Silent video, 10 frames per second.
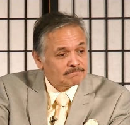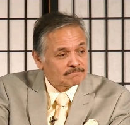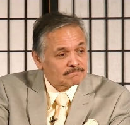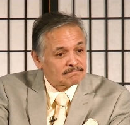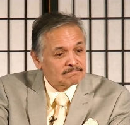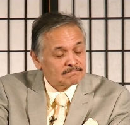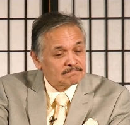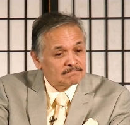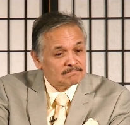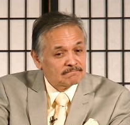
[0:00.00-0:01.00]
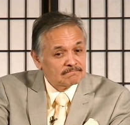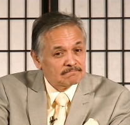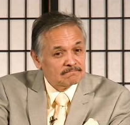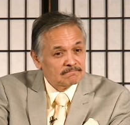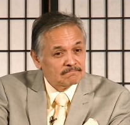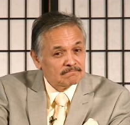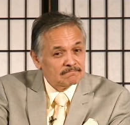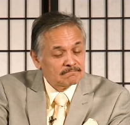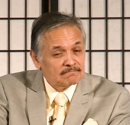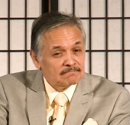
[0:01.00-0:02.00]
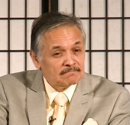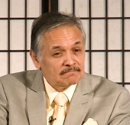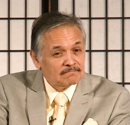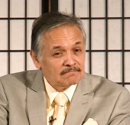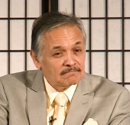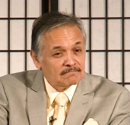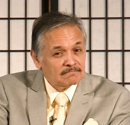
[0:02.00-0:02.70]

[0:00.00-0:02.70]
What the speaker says: Nobody speaks.